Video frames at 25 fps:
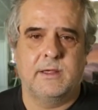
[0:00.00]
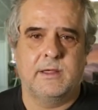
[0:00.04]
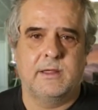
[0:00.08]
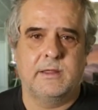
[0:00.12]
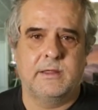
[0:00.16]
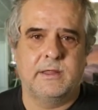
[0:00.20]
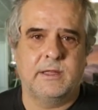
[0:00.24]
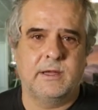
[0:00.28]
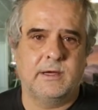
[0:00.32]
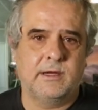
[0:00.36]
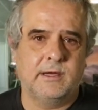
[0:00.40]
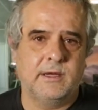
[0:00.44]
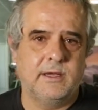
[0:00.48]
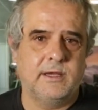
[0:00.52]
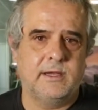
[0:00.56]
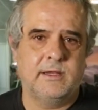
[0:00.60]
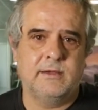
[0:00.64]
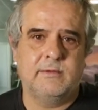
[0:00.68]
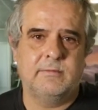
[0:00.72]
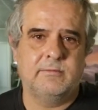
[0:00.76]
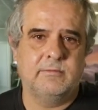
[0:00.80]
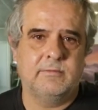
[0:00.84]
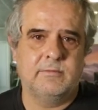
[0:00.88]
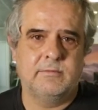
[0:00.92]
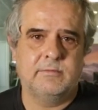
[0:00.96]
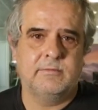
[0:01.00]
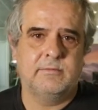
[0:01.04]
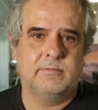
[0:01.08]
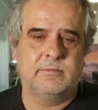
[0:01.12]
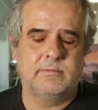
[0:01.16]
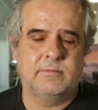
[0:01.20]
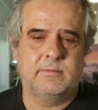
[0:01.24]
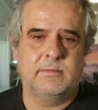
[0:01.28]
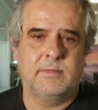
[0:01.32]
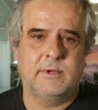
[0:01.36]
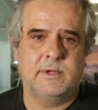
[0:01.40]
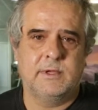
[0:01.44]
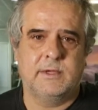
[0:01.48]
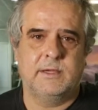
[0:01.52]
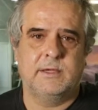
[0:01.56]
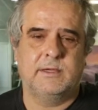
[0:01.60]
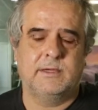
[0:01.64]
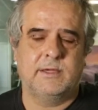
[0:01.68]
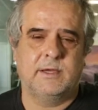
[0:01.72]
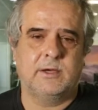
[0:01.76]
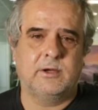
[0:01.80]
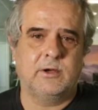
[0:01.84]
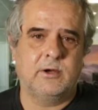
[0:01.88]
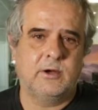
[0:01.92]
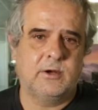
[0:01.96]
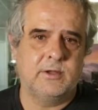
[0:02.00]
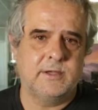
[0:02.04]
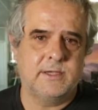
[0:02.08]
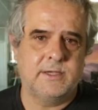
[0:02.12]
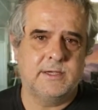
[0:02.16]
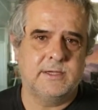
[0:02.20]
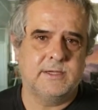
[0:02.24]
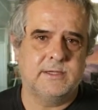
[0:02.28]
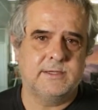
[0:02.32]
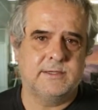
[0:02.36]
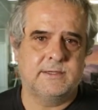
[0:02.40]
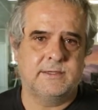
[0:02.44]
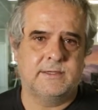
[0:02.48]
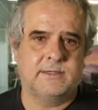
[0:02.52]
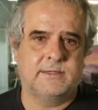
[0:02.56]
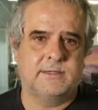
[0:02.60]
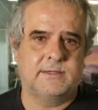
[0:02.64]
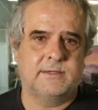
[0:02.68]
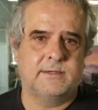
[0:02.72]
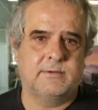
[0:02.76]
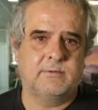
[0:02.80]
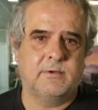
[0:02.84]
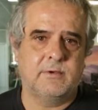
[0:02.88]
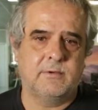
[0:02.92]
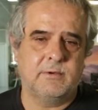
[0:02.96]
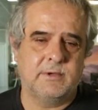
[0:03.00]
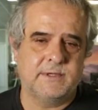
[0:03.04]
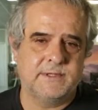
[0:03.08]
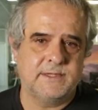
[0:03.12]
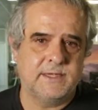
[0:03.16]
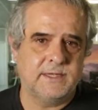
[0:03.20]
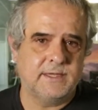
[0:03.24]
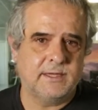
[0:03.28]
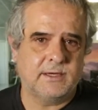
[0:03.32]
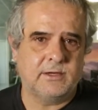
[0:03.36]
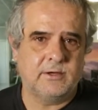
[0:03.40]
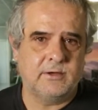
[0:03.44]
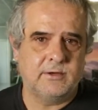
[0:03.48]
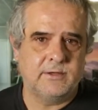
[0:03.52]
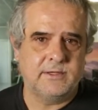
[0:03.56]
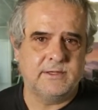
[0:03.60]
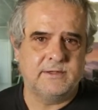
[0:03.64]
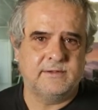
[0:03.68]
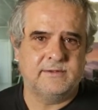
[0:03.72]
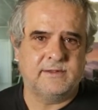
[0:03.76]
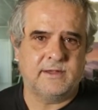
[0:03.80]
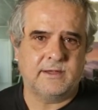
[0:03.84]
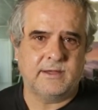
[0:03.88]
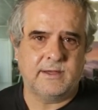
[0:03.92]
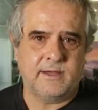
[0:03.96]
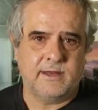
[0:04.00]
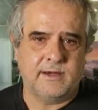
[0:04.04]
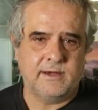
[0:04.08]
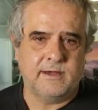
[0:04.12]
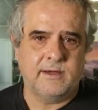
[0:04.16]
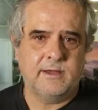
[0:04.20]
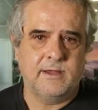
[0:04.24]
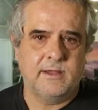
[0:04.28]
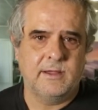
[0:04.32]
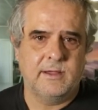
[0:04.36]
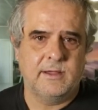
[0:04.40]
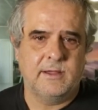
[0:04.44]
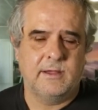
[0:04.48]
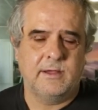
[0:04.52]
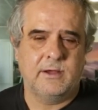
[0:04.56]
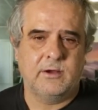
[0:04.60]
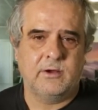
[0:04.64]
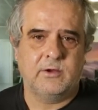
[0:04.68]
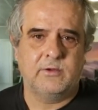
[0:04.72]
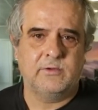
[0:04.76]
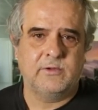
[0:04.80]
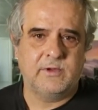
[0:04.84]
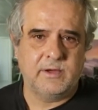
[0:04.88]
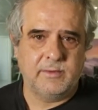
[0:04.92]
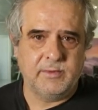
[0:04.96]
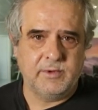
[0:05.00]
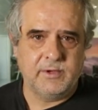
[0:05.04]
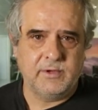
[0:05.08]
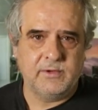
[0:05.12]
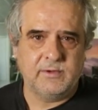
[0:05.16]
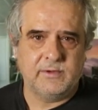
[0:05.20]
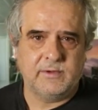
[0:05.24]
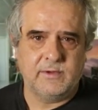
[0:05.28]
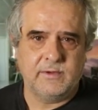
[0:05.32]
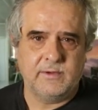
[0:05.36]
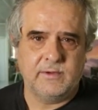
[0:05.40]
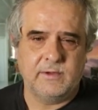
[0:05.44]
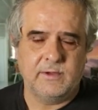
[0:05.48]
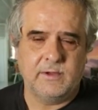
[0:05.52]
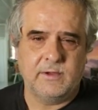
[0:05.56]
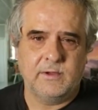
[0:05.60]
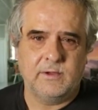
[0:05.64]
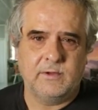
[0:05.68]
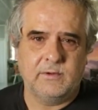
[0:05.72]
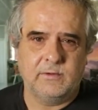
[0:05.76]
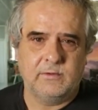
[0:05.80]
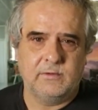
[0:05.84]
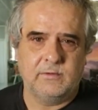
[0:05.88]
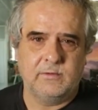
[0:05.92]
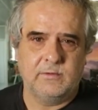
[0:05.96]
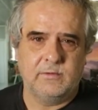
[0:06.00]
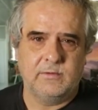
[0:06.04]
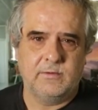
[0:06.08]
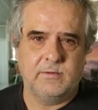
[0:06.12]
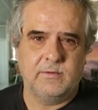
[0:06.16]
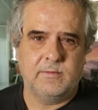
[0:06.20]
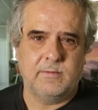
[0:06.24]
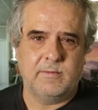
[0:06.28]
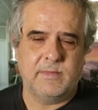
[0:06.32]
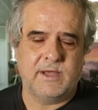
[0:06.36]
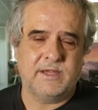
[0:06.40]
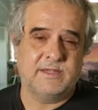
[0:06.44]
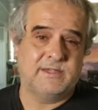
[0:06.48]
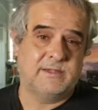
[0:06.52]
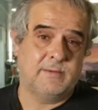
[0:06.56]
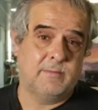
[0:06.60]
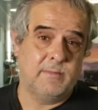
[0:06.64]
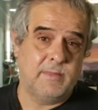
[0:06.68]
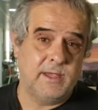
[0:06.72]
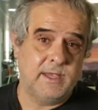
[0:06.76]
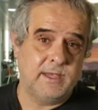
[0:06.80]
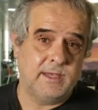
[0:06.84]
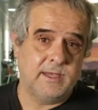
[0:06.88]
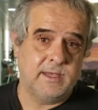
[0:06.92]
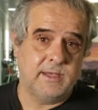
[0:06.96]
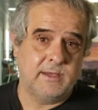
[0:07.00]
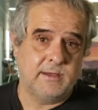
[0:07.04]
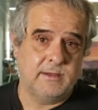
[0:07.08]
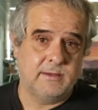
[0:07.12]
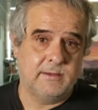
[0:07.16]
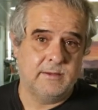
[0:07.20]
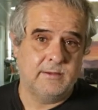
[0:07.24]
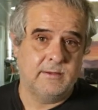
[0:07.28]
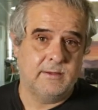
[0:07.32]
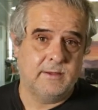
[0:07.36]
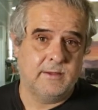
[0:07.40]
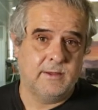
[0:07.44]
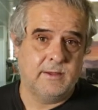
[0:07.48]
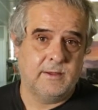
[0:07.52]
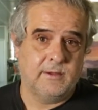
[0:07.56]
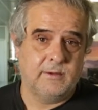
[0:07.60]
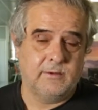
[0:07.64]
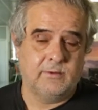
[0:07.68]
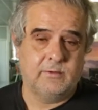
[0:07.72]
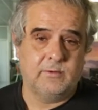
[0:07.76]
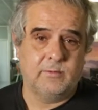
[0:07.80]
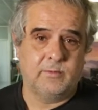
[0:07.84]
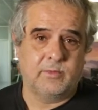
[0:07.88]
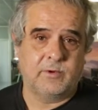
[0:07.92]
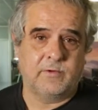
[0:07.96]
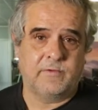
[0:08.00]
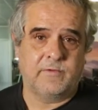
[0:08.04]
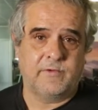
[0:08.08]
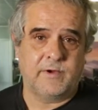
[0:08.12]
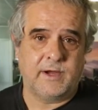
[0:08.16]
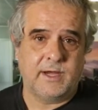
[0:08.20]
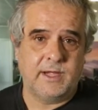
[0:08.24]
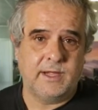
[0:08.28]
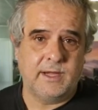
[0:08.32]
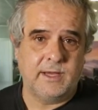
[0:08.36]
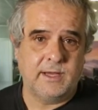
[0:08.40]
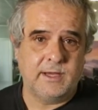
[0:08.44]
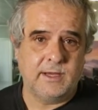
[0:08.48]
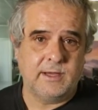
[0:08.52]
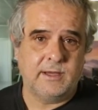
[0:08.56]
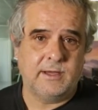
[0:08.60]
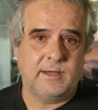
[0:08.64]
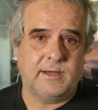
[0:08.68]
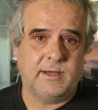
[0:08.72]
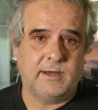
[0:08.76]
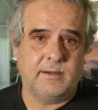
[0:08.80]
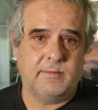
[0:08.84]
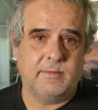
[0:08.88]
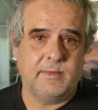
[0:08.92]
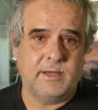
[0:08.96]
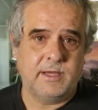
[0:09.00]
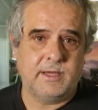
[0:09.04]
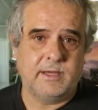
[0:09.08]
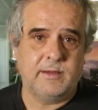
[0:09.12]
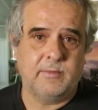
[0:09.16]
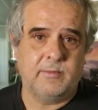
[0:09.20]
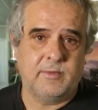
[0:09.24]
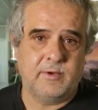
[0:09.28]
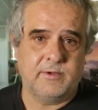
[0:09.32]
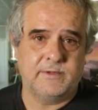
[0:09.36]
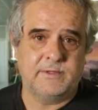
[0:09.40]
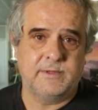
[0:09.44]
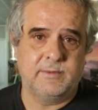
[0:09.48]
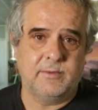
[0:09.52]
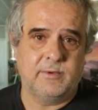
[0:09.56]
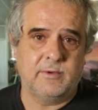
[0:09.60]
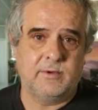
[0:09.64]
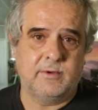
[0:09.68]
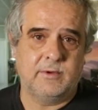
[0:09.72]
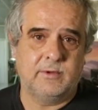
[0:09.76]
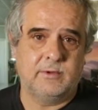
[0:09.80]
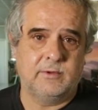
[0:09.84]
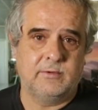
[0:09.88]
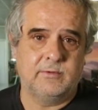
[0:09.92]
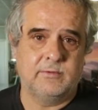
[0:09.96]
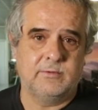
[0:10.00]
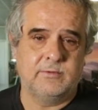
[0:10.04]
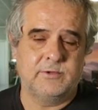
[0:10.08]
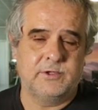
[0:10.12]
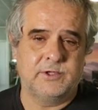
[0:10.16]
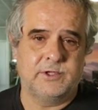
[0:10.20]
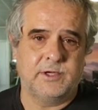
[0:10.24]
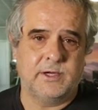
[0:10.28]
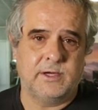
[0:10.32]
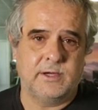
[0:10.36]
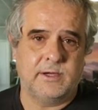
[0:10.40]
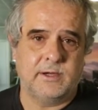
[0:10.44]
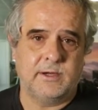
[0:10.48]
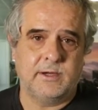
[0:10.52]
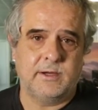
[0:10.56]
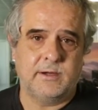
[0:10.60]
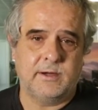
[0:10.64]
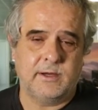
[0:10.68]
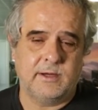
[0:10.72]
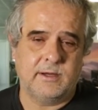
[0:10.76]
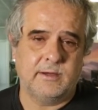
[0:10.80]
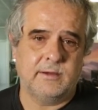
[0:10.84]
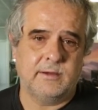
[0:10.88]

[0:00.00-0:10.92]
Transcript: Thirdly, technologies, we will see technologies that can contribute to matchmaking, to profiling and making possible to share